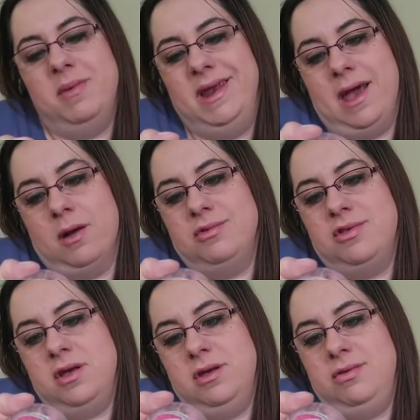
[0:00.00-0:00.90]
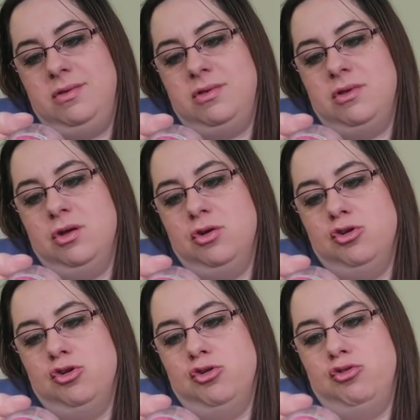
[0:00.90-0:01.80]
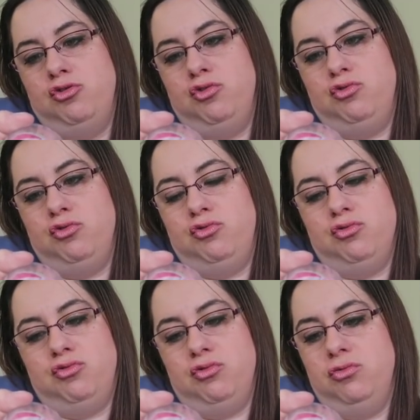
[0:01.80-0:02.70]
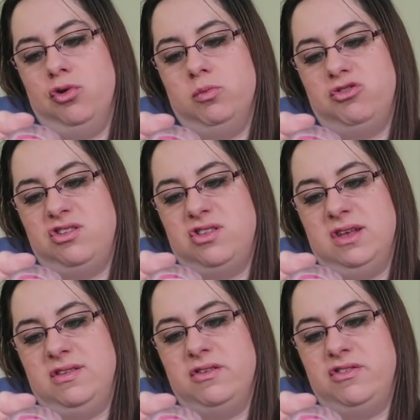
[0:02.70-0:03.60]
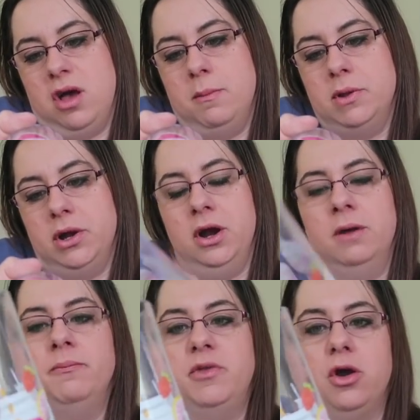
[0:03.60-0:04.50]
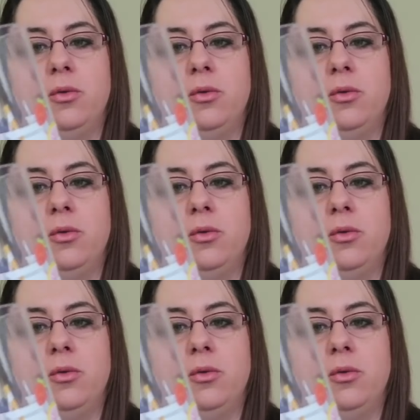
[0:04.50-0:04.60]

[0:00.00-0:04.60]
many ounces? Nope, just says a tumbler. They're